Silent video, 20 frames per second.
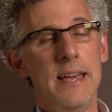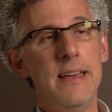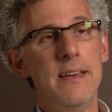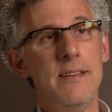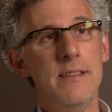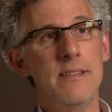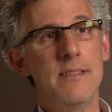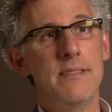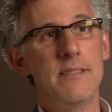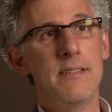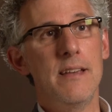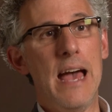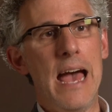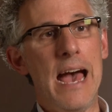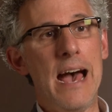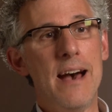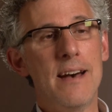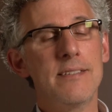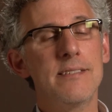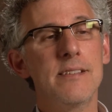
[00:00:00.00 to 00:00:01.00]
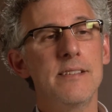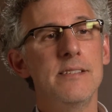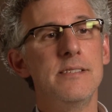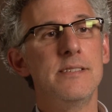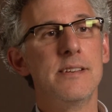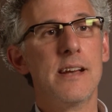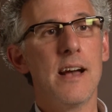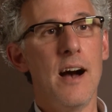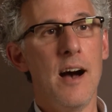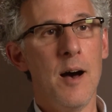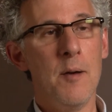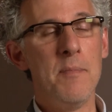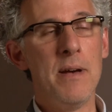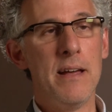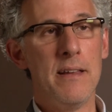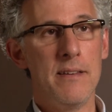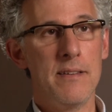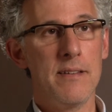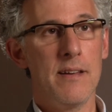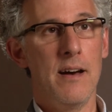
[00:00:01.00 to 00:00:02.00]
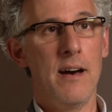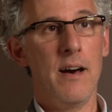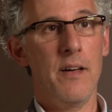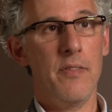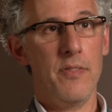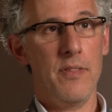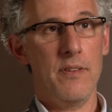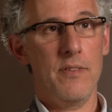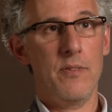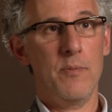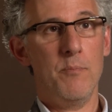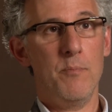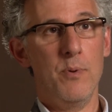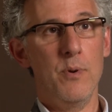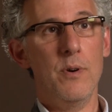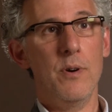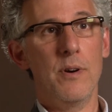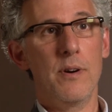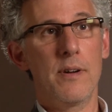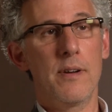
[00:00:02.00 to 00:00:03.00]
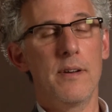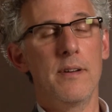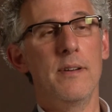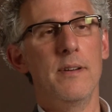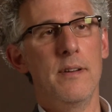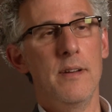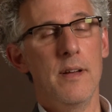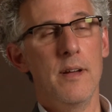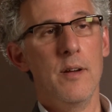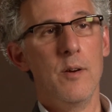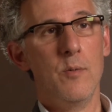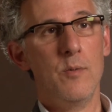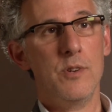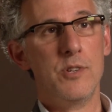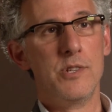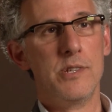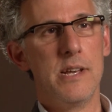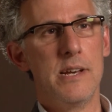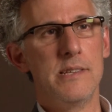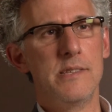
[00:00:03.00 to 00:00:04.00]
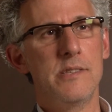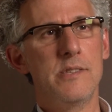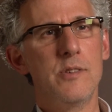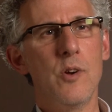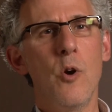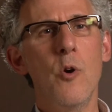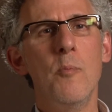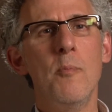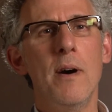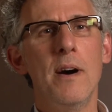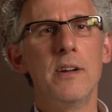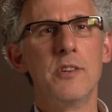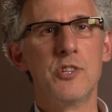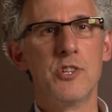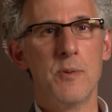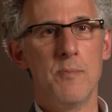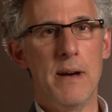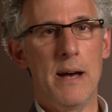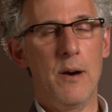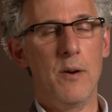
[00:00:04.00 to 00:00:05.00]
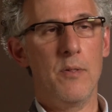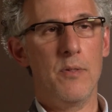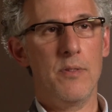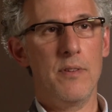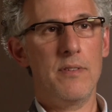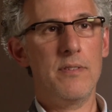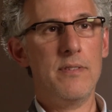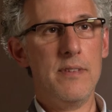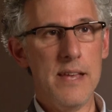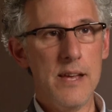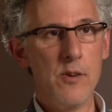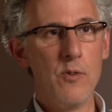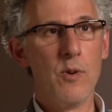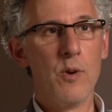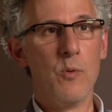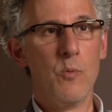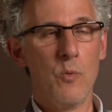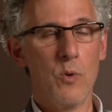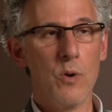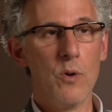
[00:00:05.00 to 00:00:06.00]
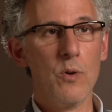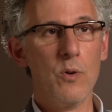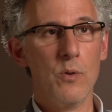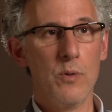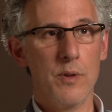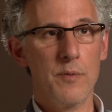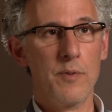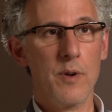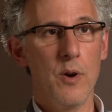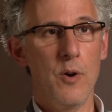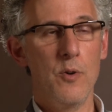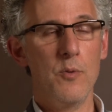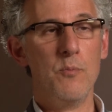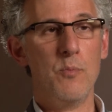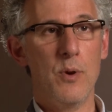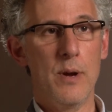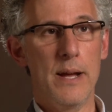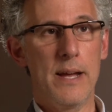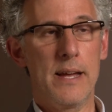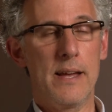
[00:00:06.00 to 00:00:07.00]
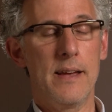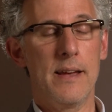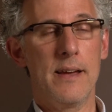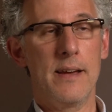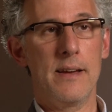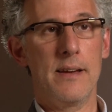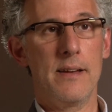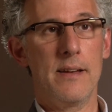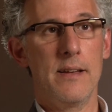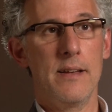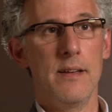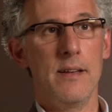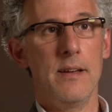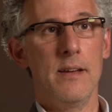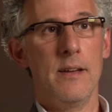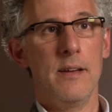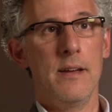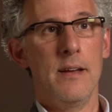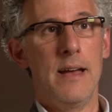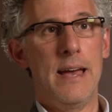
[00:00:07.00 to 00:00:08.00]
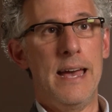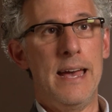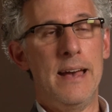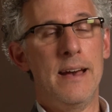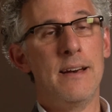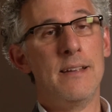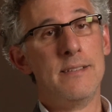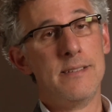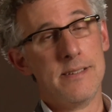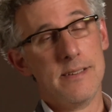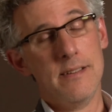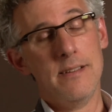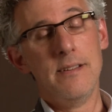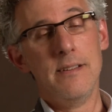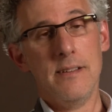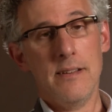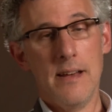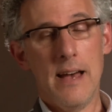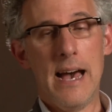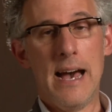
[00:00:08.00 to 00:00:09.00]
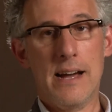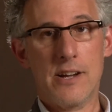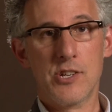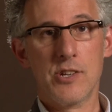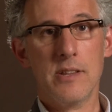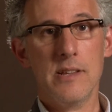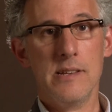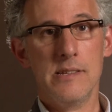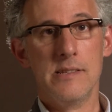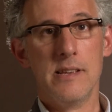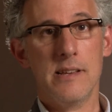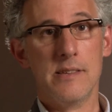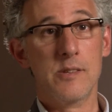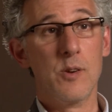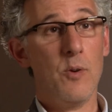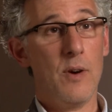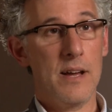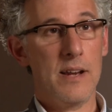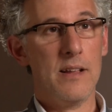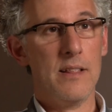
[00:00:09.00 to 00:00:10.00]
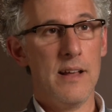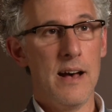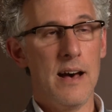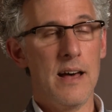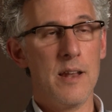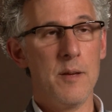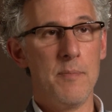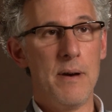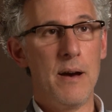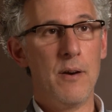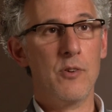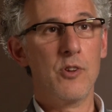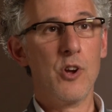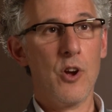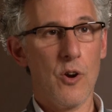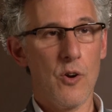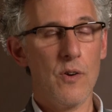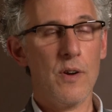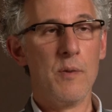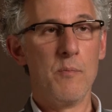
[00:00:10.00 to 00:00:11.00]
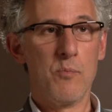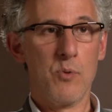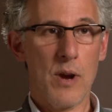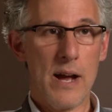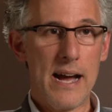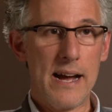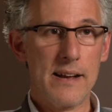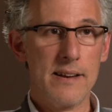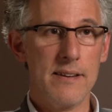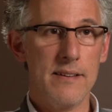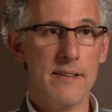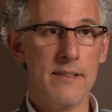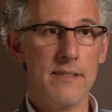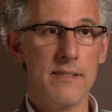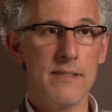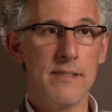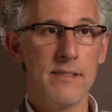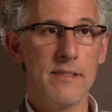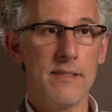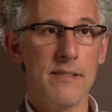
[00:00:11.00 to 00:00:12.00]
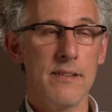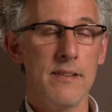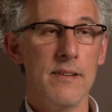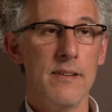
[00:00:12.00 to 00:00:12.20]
is asked to comment on this book, which says so much about the secret world of code breaking, and actually says quite a lot about current practice.